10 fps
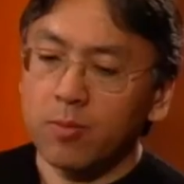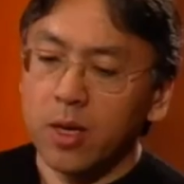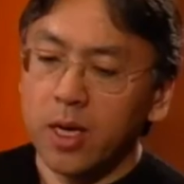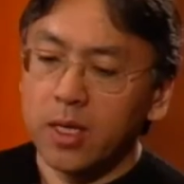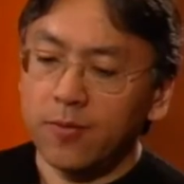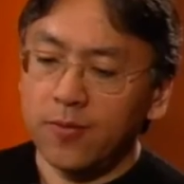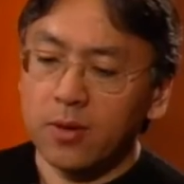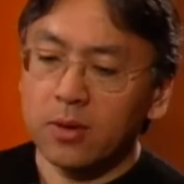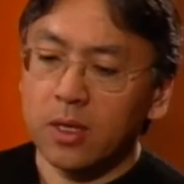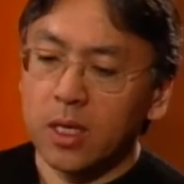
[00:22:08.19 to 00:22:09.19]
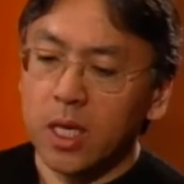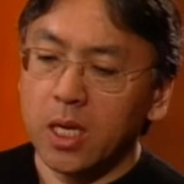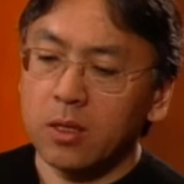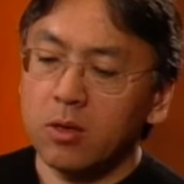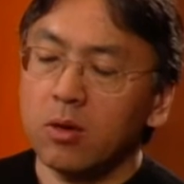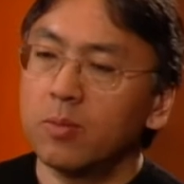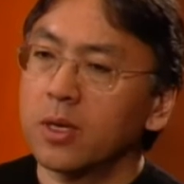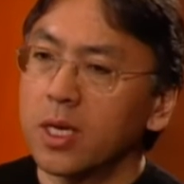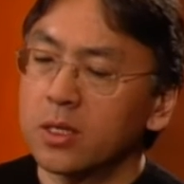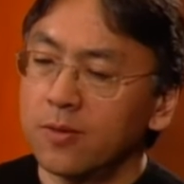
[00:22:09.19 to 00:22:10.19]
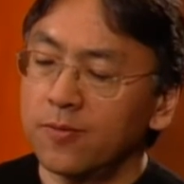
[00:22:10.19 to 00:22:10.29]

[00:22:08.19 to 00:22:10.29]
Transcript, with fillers: I feel that a new obligation